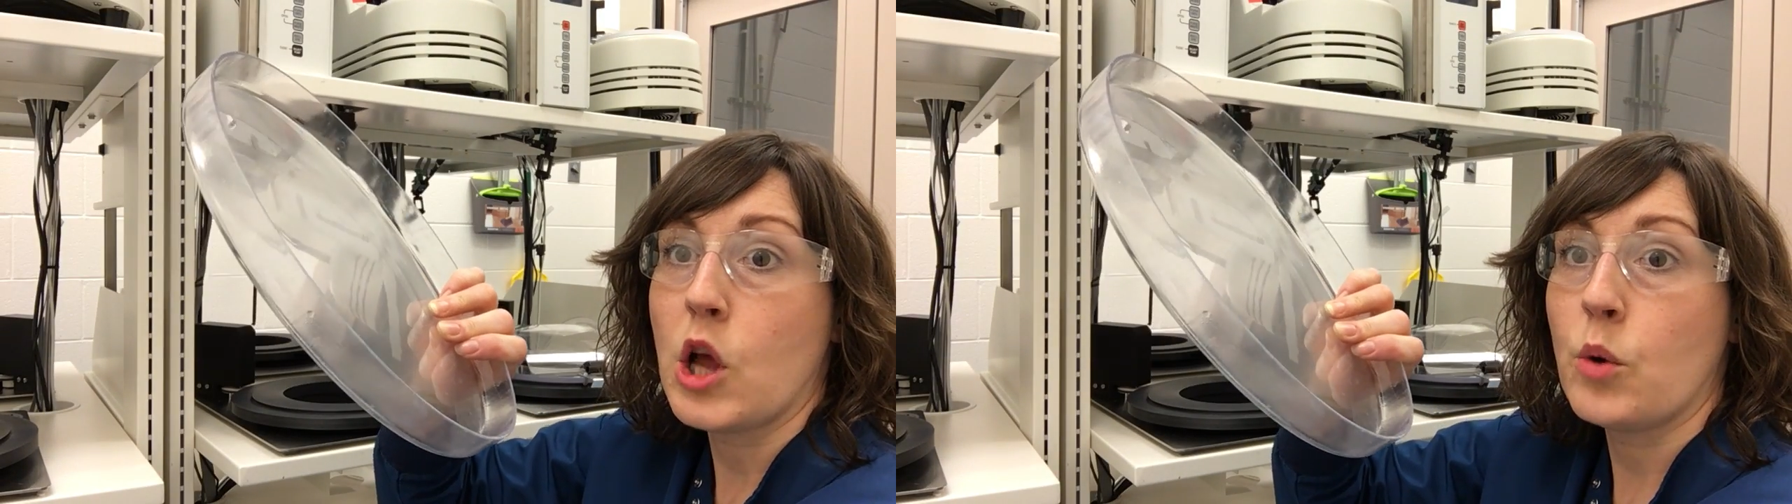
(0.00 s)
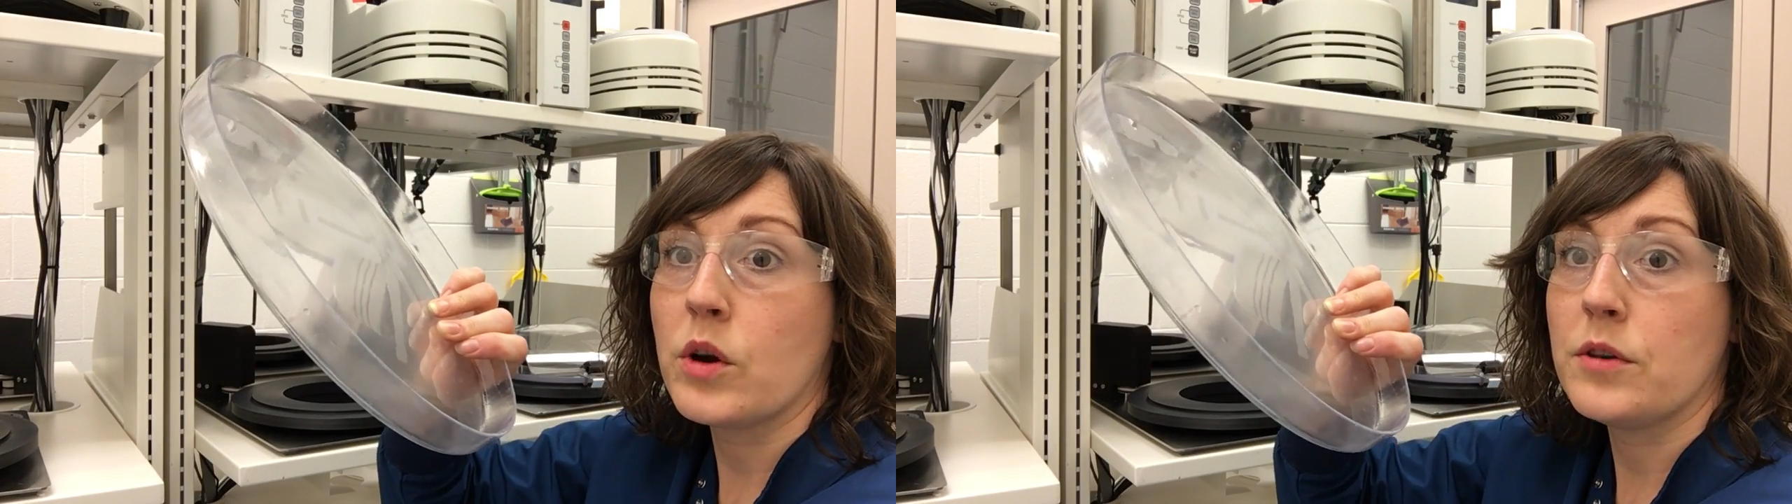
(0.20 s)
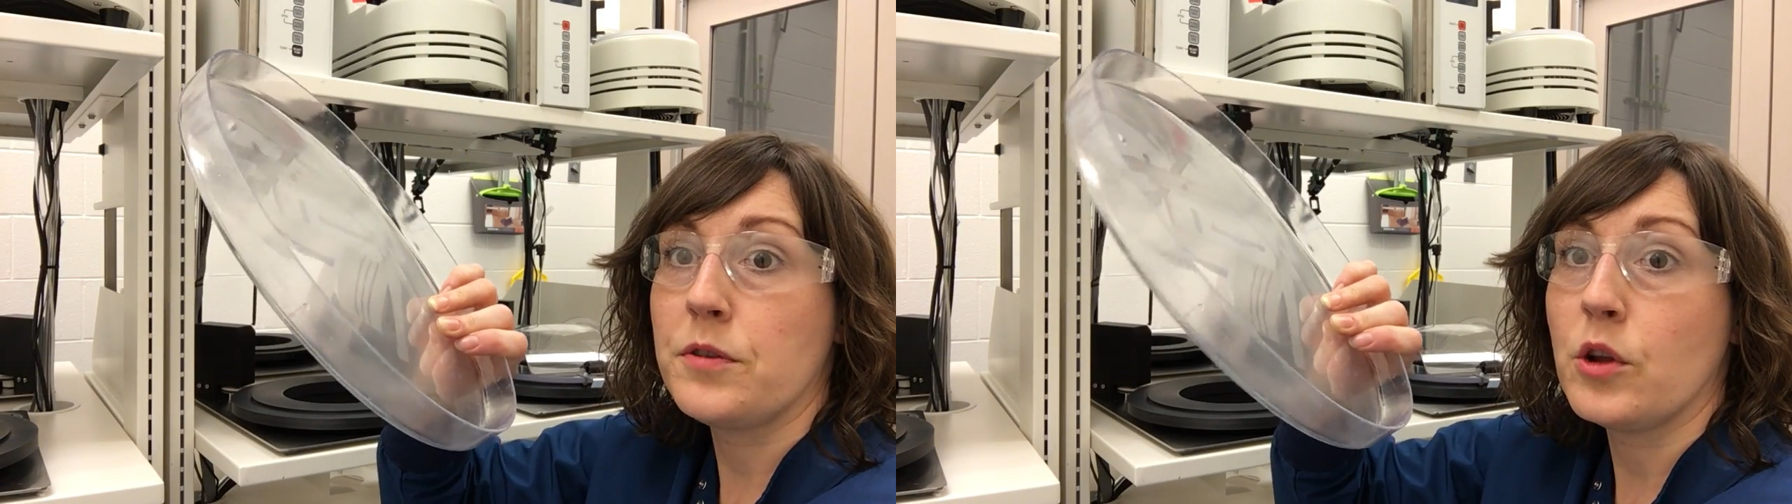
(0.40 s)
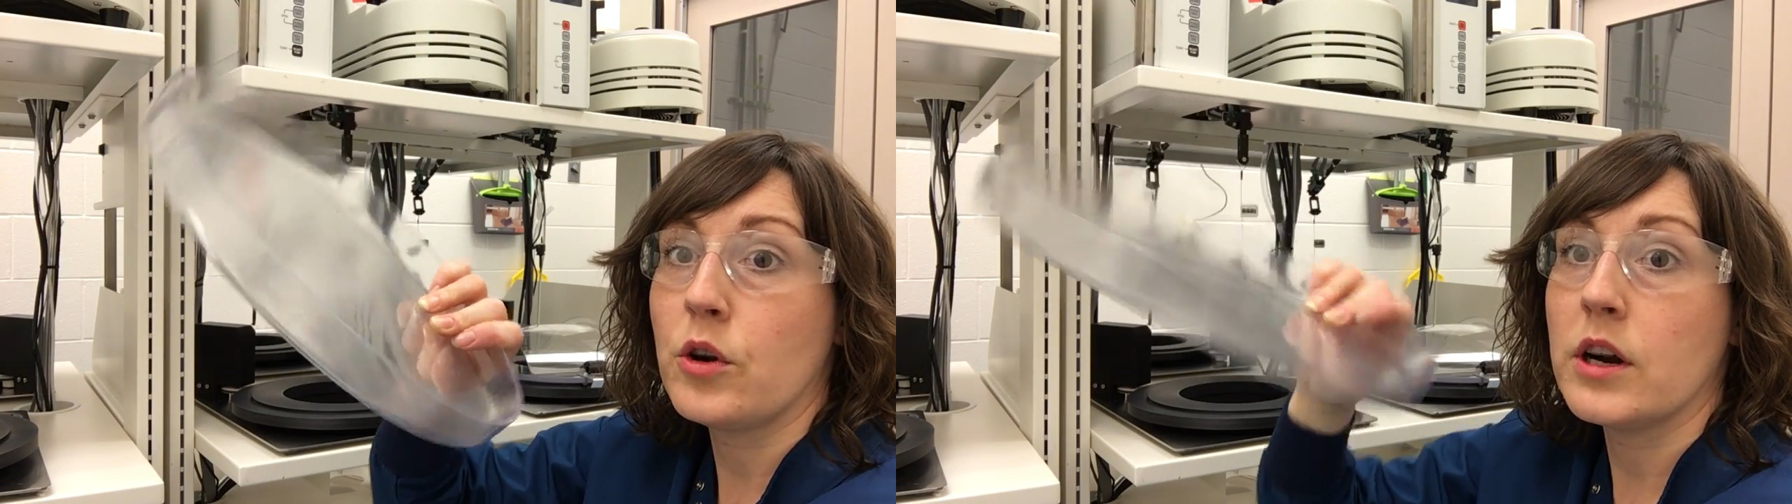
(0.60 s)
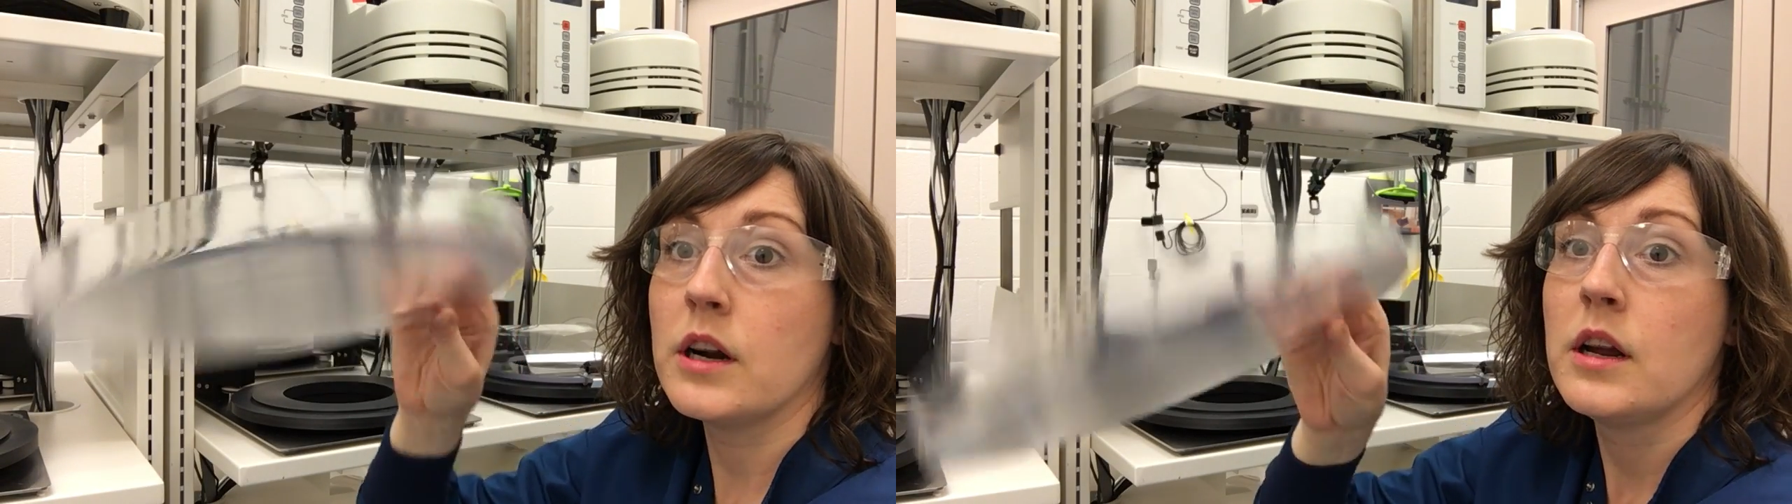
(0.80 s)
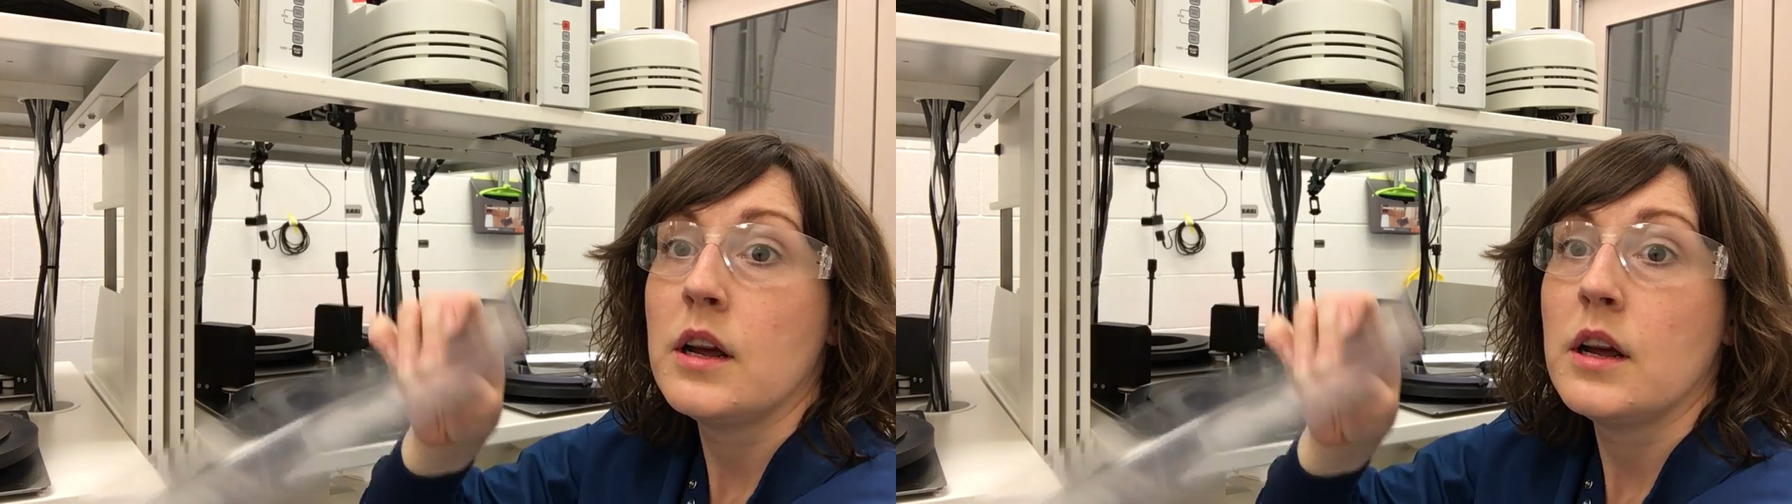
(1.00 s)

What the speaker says: lower floor.